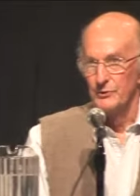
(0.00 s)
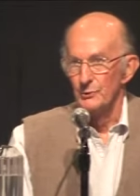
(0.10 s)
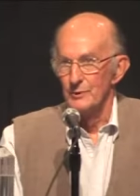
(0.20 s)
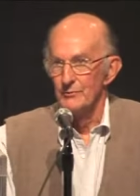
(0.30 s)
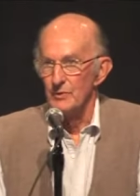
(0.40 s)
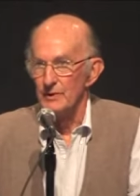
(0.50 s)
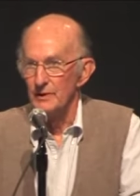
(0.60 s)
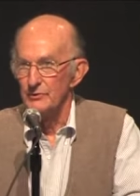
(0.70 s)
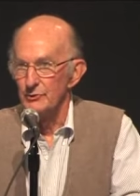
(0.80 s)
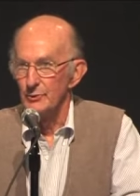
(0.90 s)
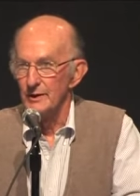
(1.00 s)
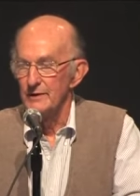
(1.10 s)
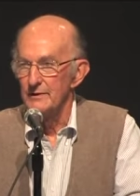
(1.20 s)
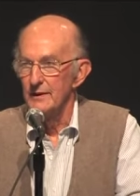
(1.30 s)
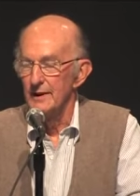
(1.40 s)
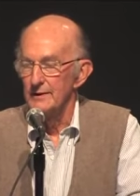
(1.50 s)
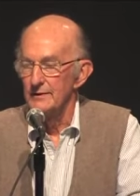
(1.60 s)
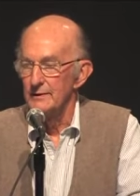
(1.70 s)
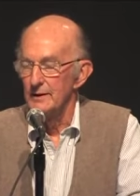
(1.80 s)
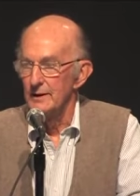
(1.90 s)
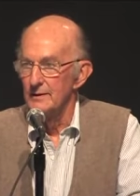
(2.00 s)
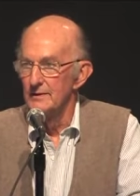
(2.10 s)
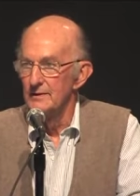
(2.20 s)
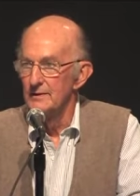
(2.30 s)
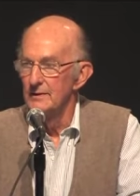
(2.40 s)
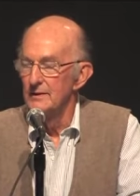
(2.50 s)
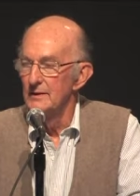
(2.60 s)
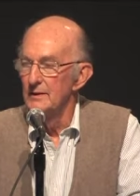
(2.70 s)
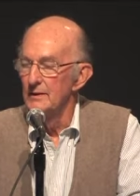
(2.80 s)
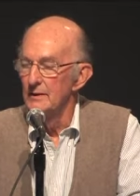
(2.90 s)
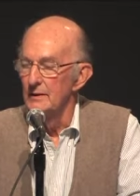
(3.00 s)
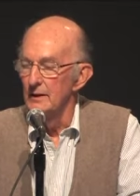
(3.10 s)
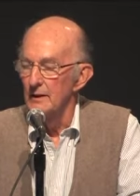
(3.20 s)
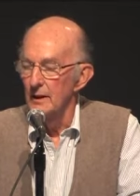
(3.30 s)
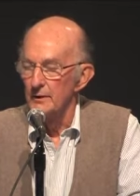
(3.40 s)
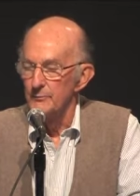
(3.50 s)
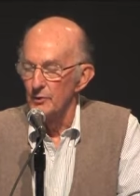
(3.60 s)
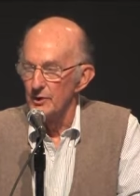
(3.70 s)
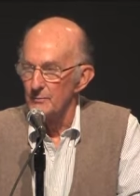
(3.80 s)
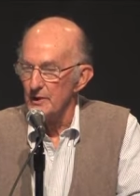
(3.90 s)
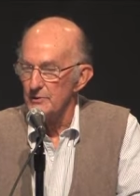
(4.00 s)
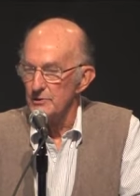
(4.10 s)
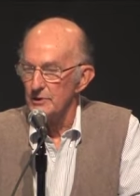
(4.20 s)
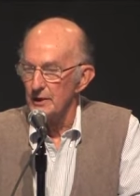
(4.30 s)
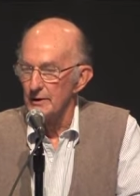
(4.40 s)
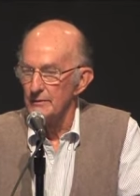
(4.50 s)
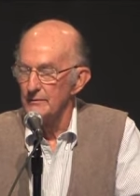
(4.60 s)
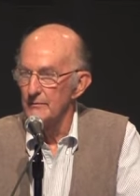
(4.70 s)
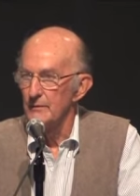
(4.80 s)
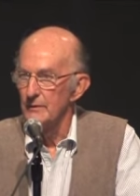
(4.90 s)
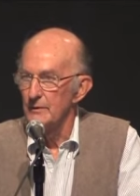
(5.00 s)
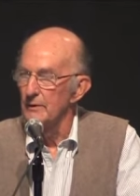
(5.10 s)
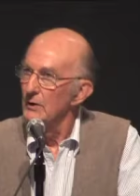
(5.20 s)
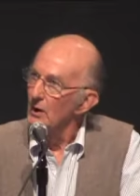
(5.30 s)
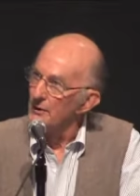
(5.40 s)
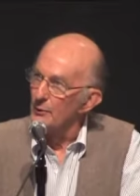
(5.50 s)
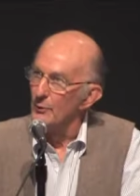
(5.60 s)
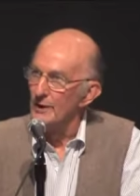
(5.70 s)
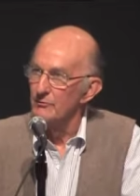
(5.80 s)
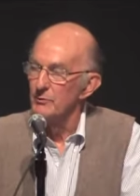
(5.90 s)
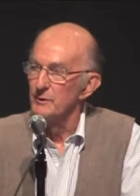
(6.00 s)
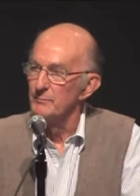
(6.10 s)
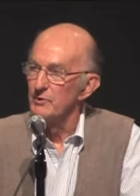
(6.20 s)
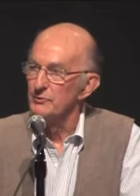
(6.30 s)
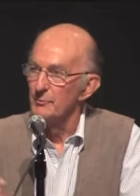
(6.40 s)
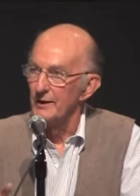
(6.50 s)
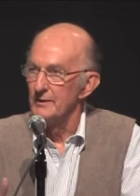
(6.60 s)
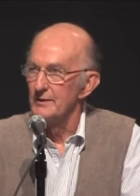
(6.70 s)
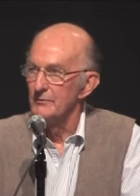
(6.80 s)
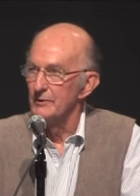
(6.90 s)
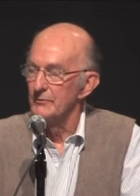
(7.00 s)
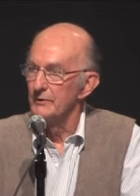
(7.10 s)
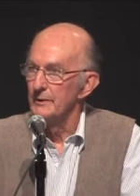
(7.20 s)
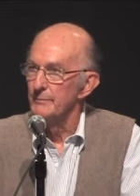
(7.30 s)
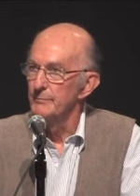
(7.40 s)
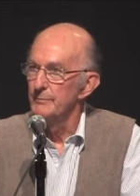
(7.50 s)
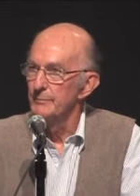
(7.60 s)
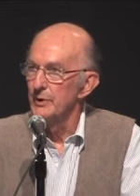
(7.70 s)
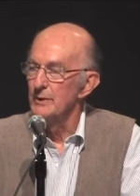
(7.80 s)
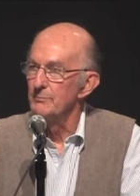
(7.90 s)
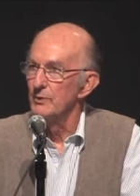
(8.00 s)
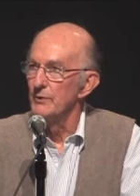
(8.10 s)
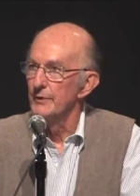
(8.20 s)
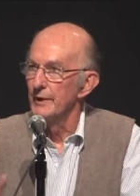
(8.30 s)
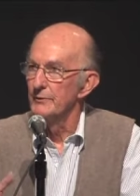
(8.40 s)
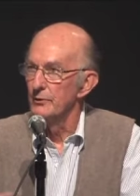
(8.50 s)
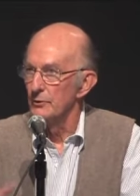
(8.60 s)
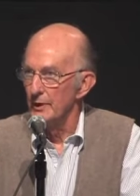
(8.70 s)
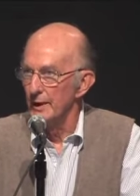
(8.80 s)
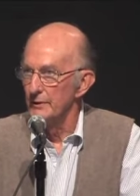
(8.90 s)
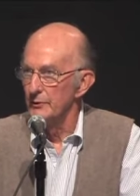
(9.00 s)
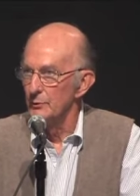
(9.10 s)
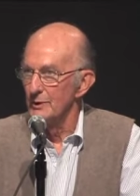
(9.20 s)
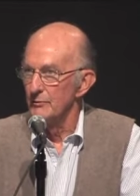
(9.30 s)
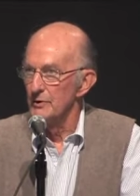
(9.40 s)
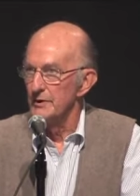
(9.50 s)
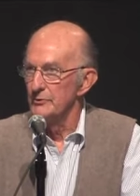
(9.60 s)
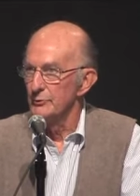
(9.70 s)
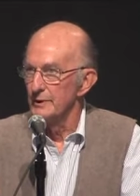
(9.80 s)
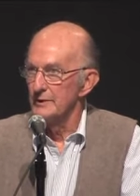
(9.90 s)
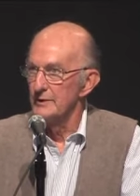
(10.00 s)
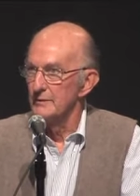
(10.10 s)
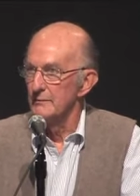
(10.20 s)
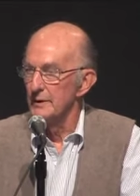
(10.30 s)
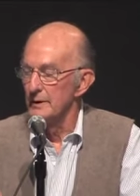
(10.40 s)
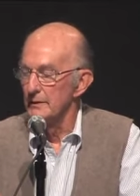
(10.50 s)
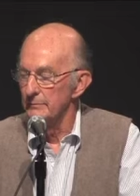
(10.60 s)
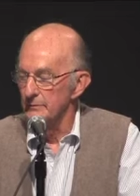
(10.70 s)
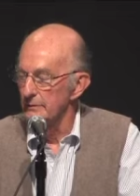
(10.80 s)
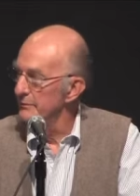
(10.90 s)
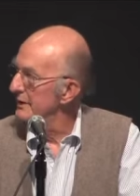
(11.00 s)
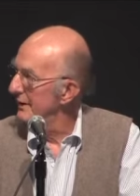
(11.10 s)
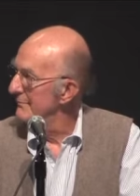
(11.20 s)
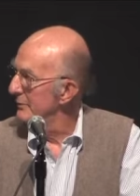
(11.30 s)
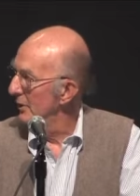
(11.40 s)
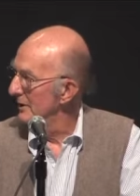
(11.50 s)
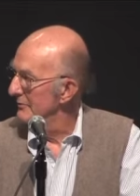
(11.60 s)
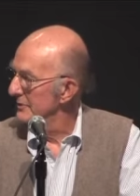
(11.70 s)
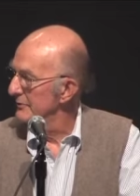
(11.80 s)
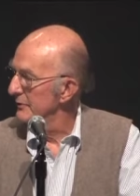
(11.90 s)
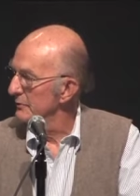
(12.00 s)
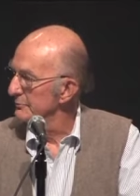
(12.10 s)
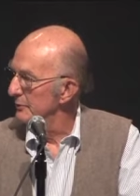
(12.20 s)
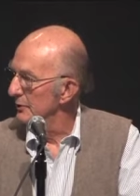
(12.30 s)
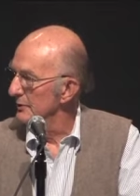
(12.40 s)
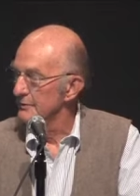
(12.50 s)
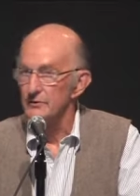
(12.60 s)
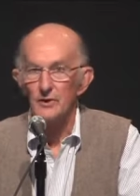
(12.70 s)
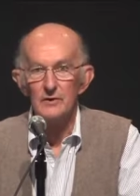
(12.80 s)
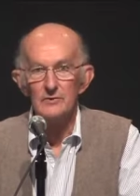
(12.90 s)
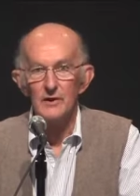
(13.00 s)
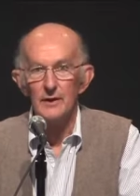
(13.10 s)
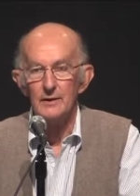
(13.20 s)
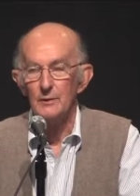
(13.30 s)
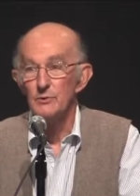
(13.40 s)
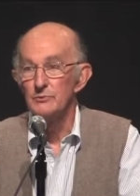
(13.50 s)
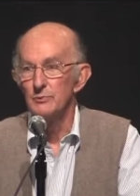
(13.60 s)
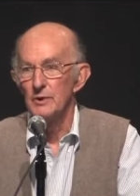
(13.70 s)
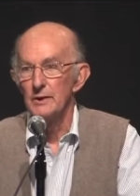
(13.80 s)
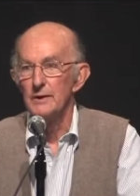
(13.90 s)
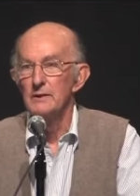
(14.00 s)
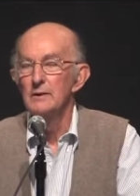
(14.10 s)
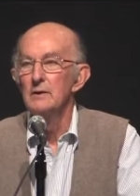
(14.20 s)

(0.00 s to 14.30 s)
a river district, that uh, had pretty much uh, gone away from the perspective of the people that created the river district and uh, became part of its first board and such like. It was really